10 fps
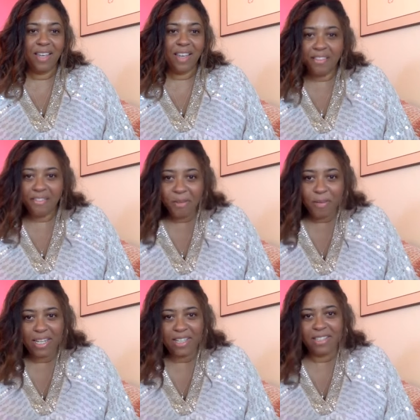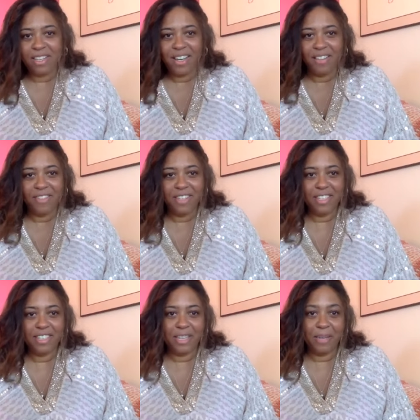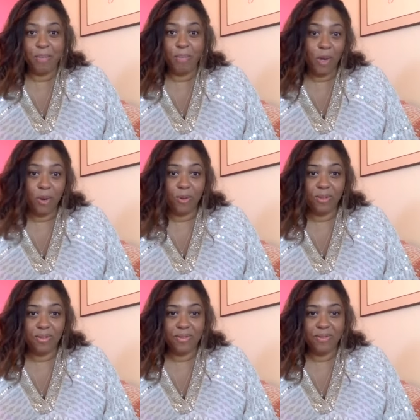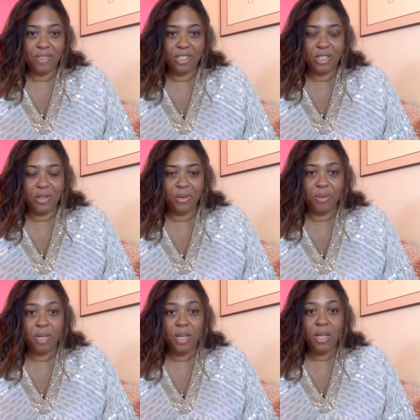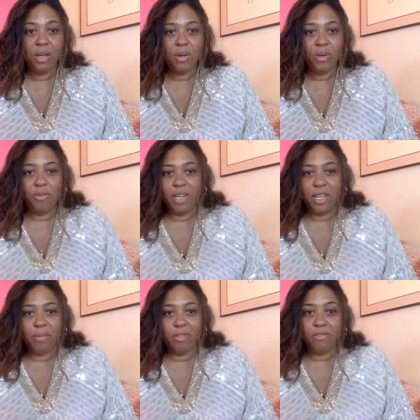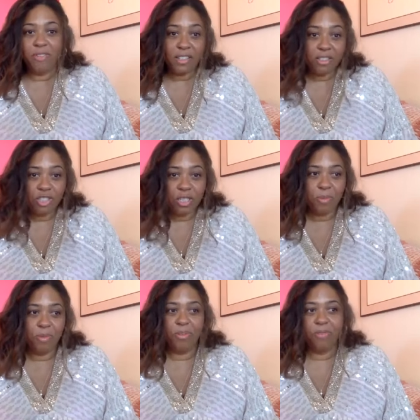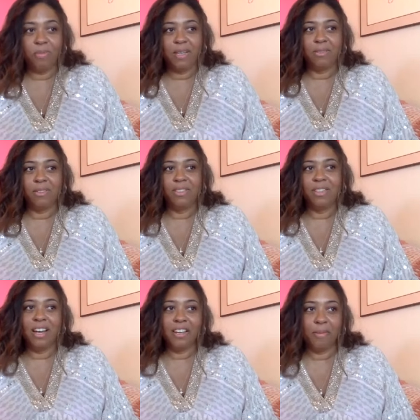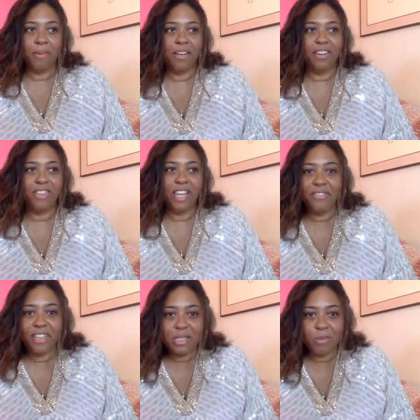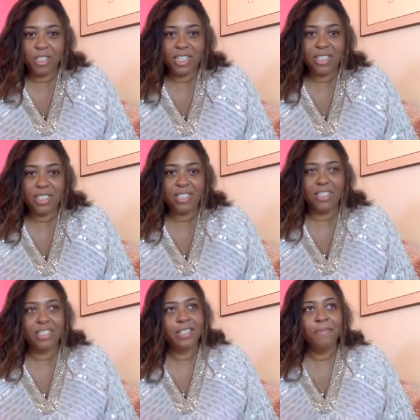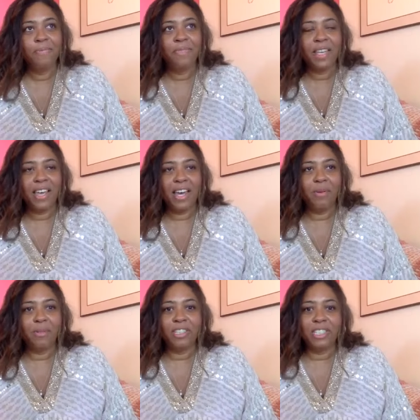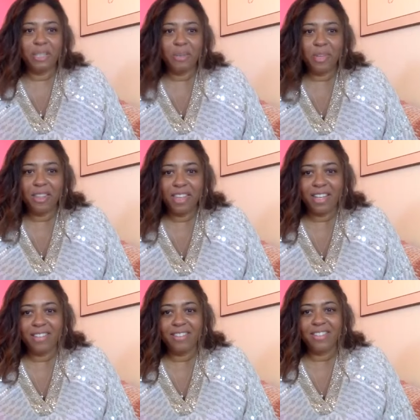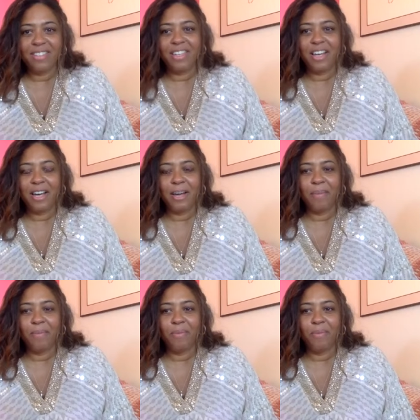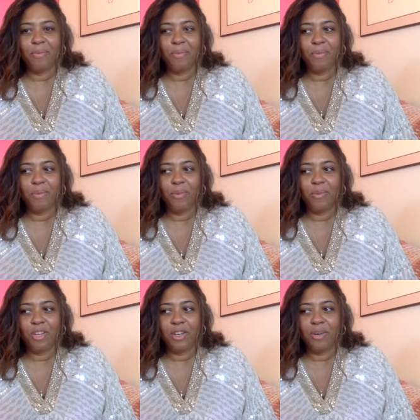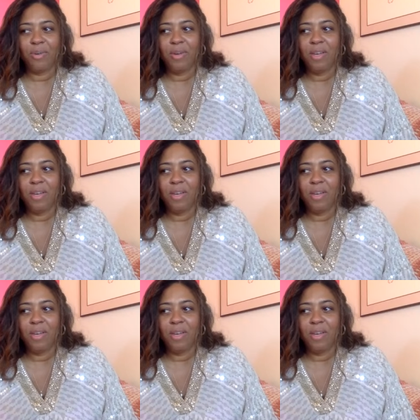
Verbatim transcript: everybody is kind of in the same boat. So we've been able to fellowship, we've been able to talk about our life experiences, how we're dealing with things, um, you know,